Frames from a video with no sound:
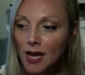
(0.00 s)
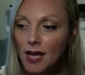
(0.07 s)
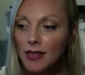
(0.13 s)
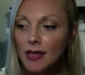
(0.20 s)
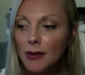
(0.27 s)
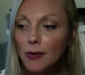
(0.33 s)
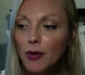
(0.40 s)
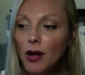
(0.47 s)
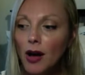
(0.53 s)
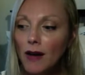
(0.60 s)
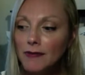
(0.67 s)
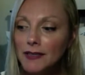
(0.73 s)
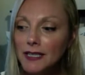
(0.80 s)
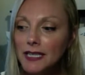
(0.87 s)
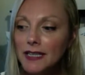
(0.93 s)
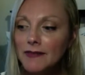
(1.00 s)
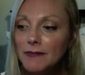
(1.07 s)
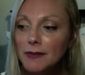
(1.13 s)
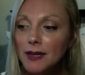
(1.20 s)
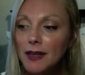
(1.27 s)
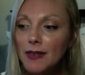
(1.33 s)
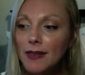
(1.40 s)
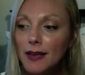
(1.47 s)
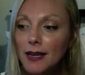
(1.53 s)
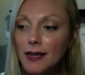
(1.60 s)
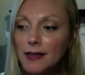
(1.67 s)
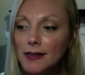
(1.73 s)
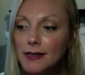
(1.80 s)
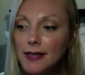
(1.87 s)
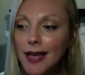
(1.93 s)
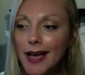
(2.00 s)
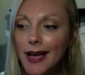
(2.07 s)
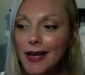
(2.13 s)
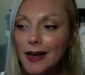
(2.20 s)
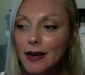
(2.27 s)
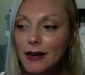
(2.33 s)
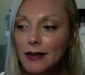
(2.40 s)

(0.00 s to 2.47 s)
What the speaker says: they will often give me things that